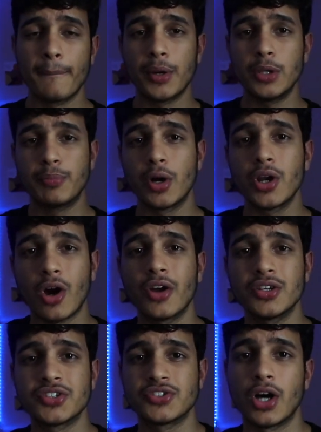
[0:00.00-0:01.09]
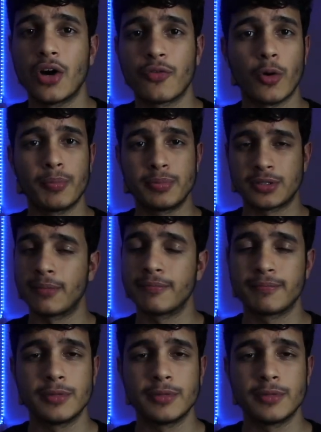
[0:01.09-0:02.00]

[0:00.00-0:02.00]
but you put it on yourself or some,